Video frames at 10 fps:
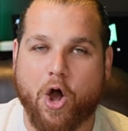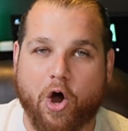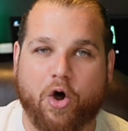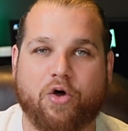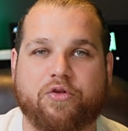
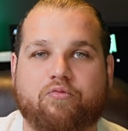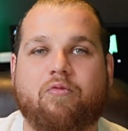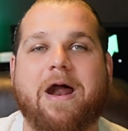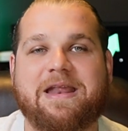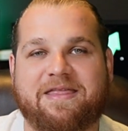all the
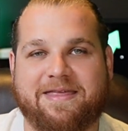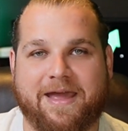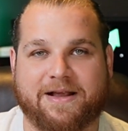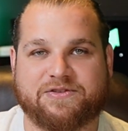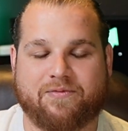right
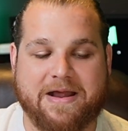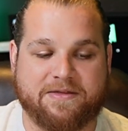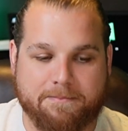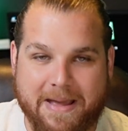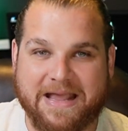things, right?
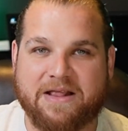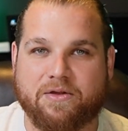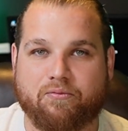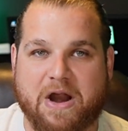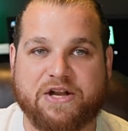They're making
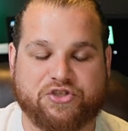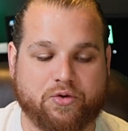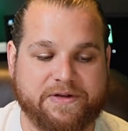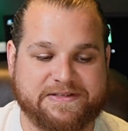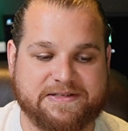the right
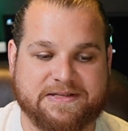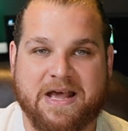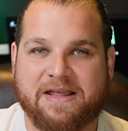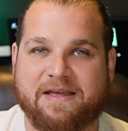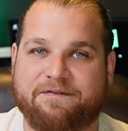choices.
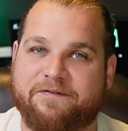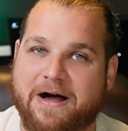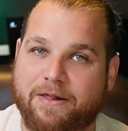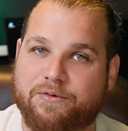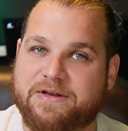They
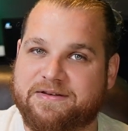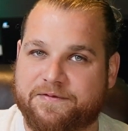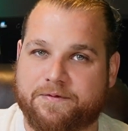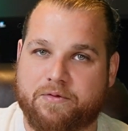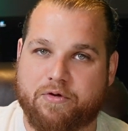followed the
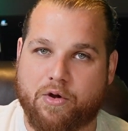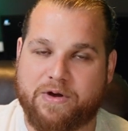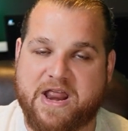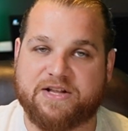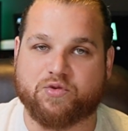different
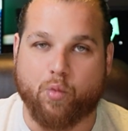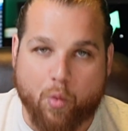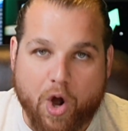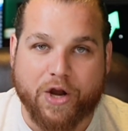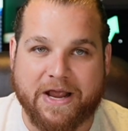road and it's
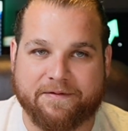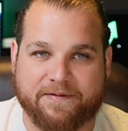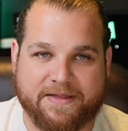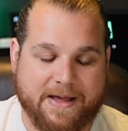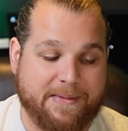working
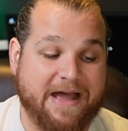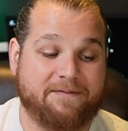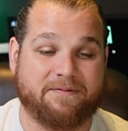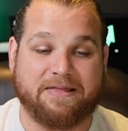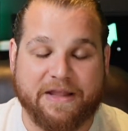for them. I
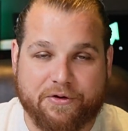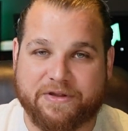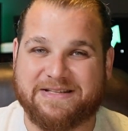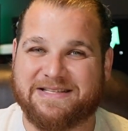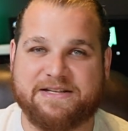have
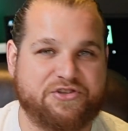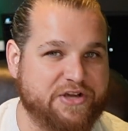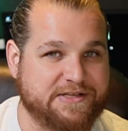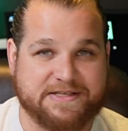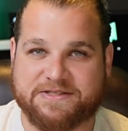literally seen
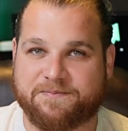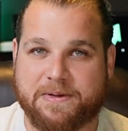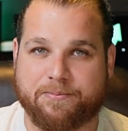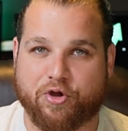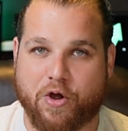dozens of
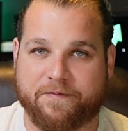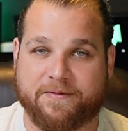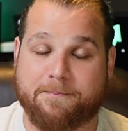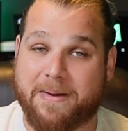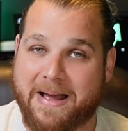people go
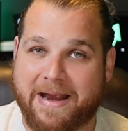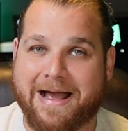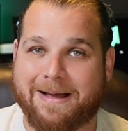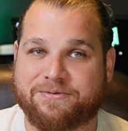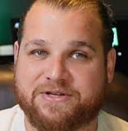from buying
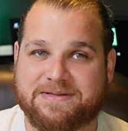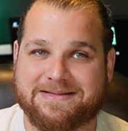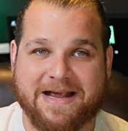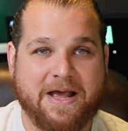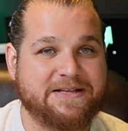
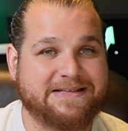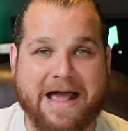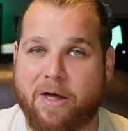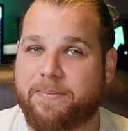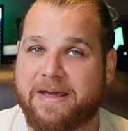options,
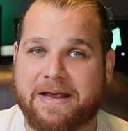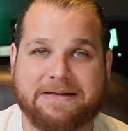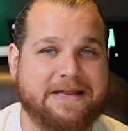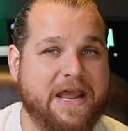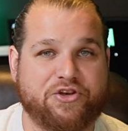
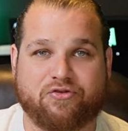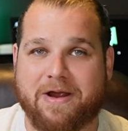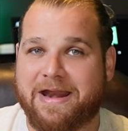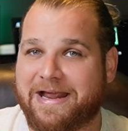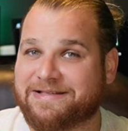scalping, day
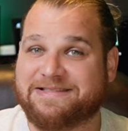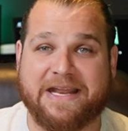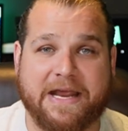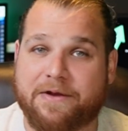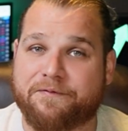trading,
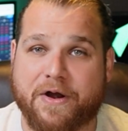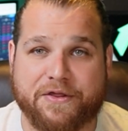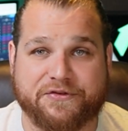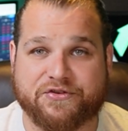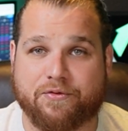sitting in front
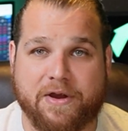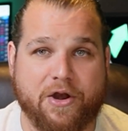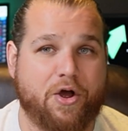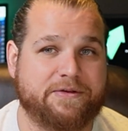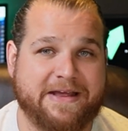of the screen
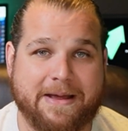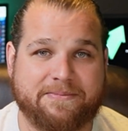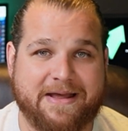all damn